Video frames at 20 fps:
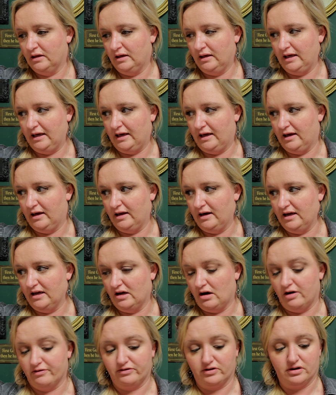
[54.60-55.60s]
And I
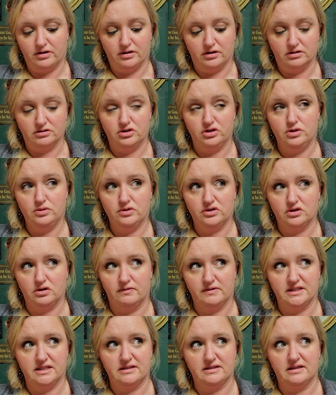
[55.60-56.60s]
offer two
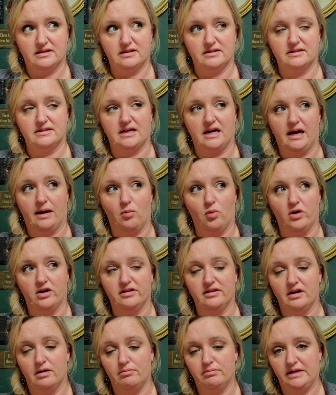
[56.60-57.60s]
services at this time, one
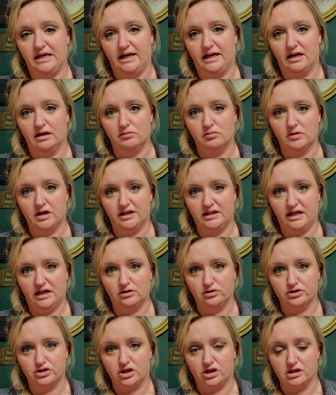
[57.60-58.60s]
of them being a
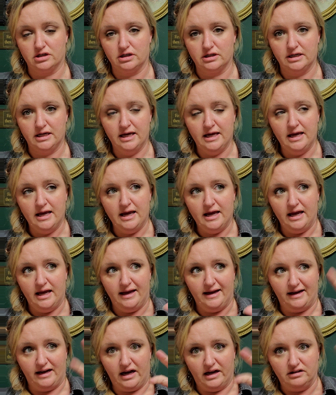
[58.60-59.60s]
natal chart
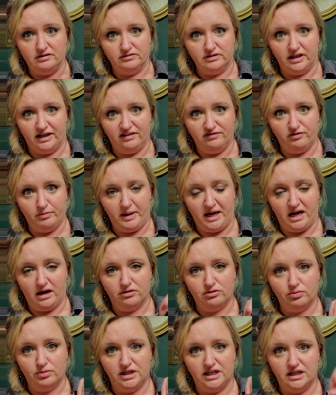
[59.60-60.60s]
and kind of life path
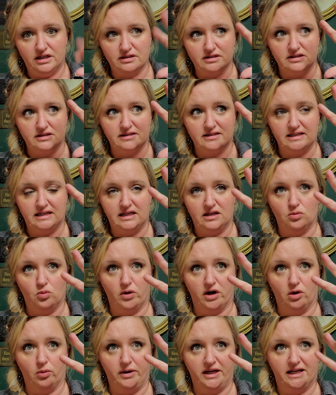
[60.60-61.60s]
reading to see
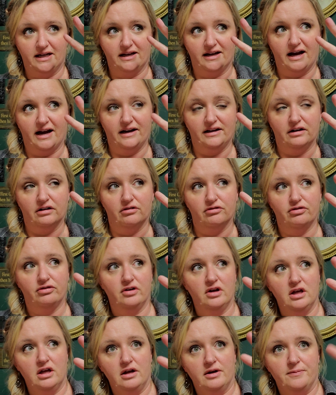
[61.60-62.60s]
where we can kind of
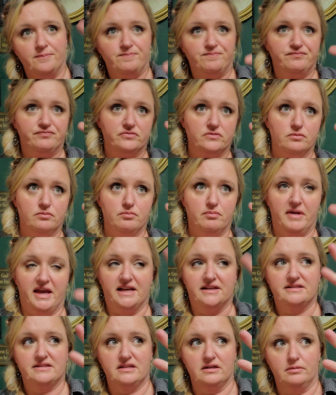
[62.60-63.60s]

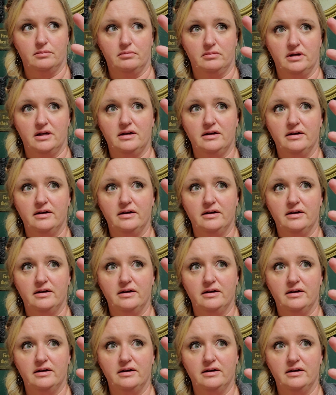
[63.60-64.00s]
make some